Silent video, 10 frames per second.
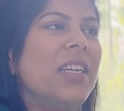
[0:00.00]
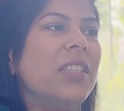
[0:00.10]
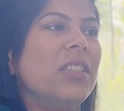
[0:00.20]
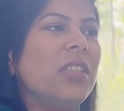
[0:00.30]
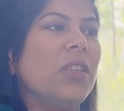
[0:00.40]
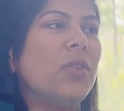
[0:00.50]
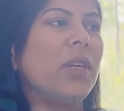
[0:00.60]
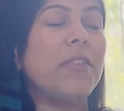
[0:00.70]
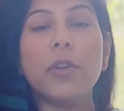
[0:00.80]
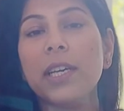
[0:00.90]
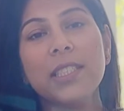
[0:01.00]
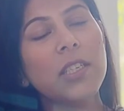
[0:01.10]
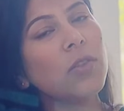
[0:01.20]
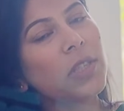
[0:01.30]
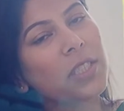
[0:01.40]
So if you guys are
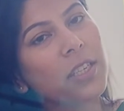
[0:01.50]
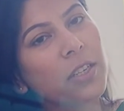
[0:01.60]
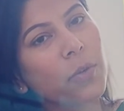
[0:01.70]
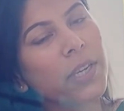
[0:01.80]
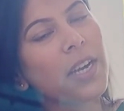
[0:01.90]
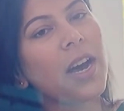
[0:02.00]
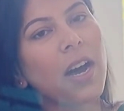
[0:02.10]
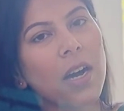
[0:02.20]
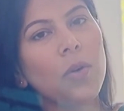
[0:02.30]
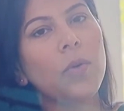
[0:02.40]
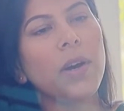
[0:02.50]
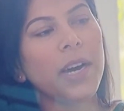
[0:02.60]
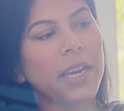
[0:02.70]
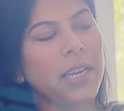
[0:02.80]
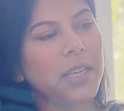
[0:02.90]
interested in knowing how
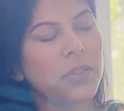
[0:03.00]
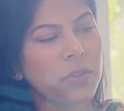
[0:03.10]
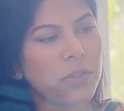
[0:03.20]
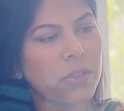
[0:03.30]
I